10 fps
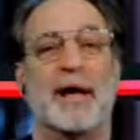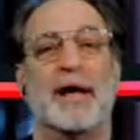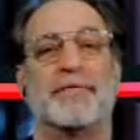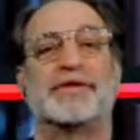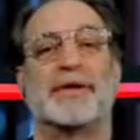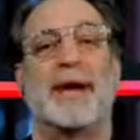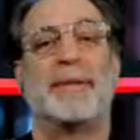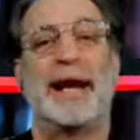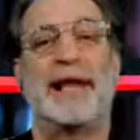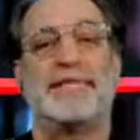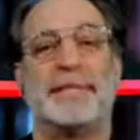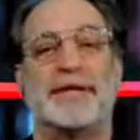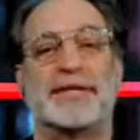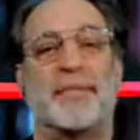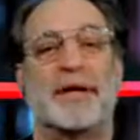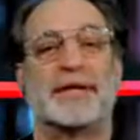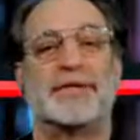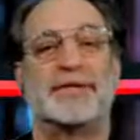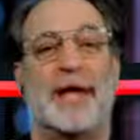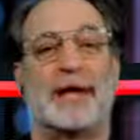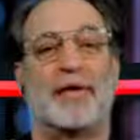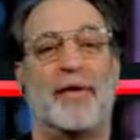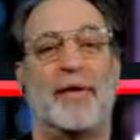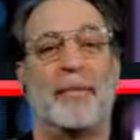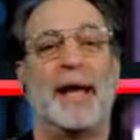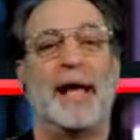For some, it might even be smart to sell their home